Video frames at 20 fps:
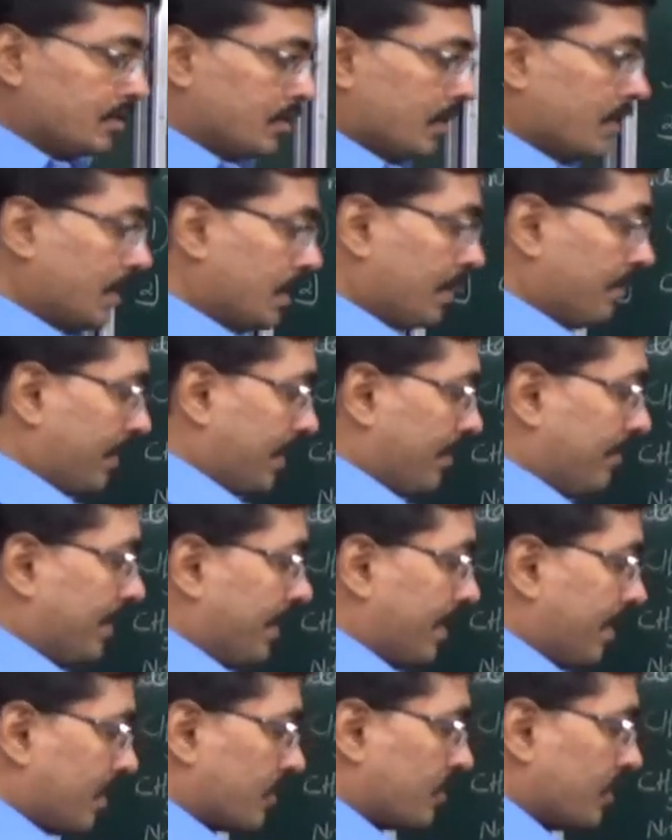generally when we
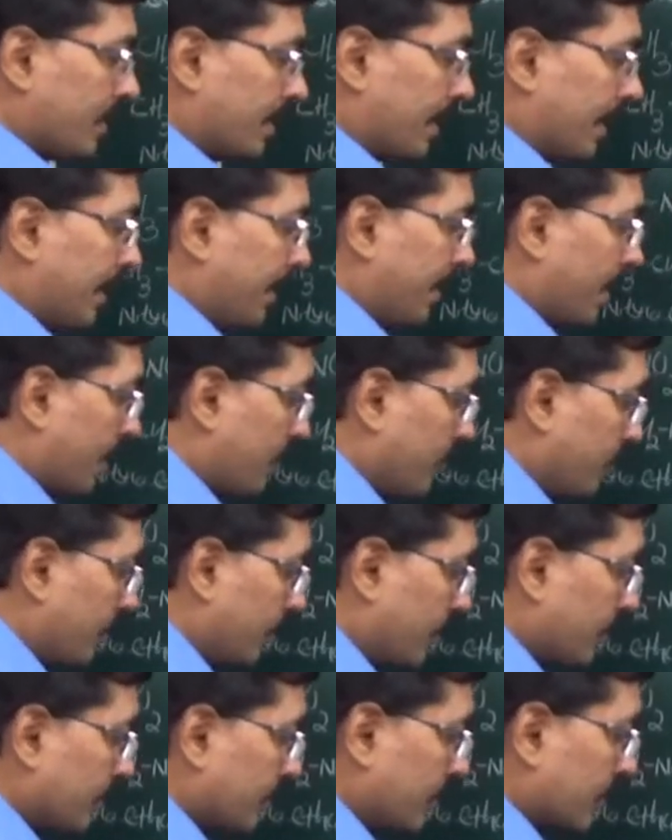reduction carried
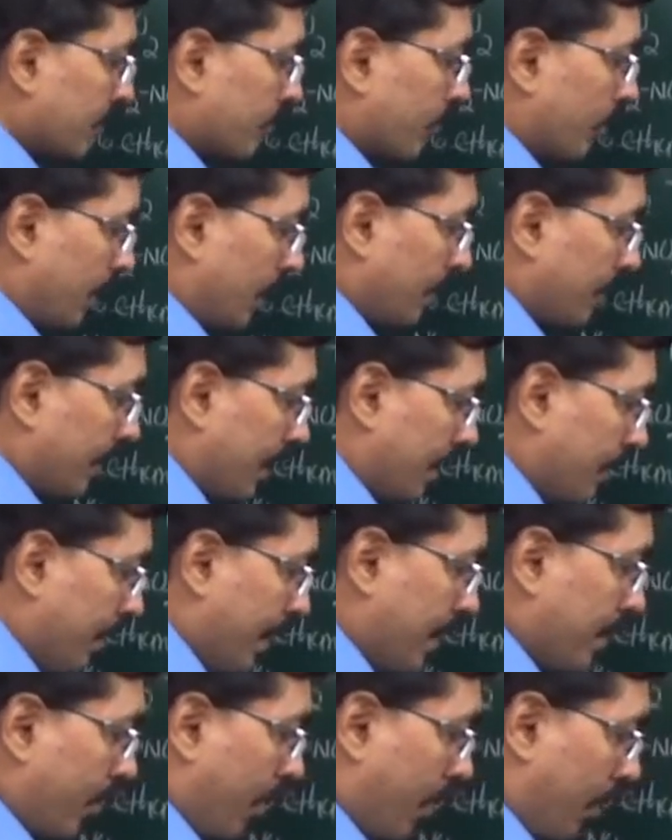out, whatever
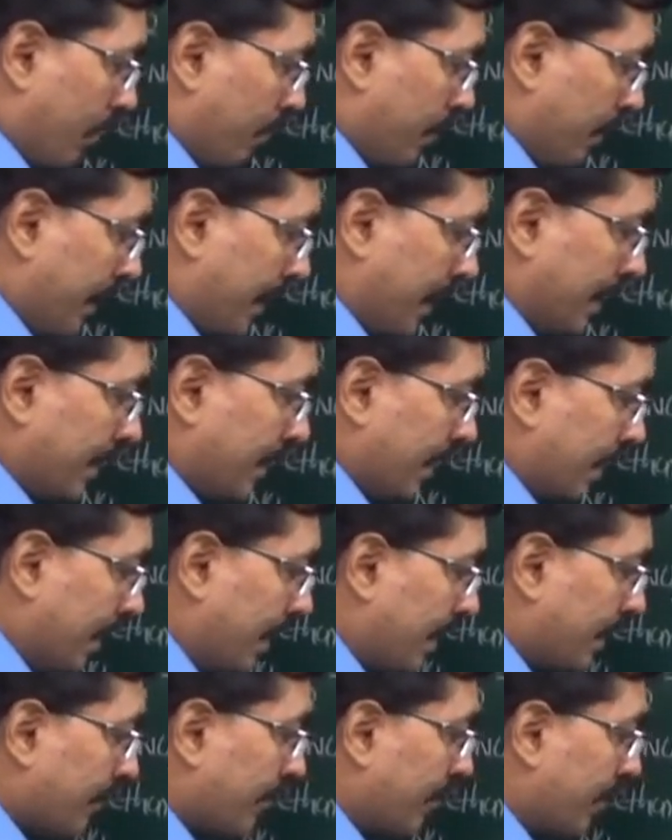amine obtained,
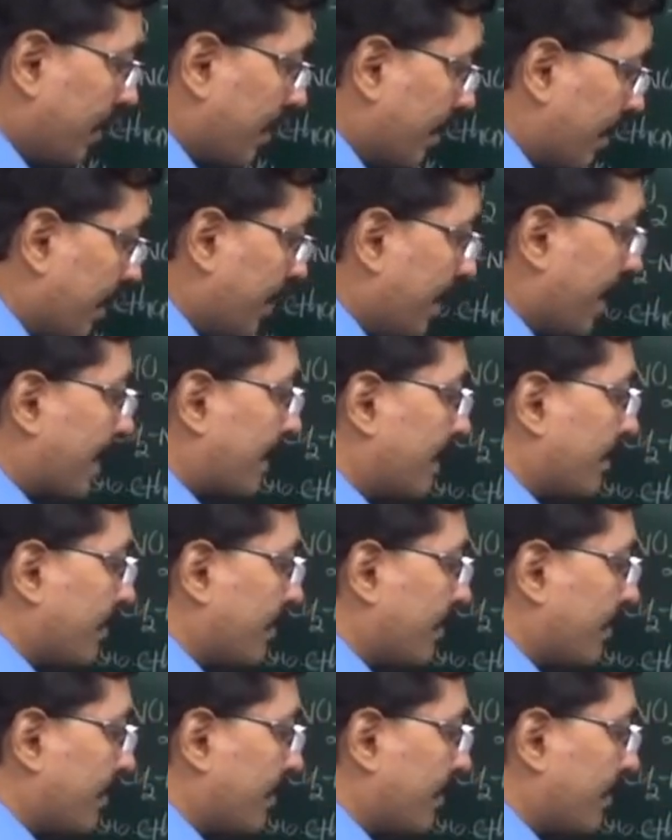it will react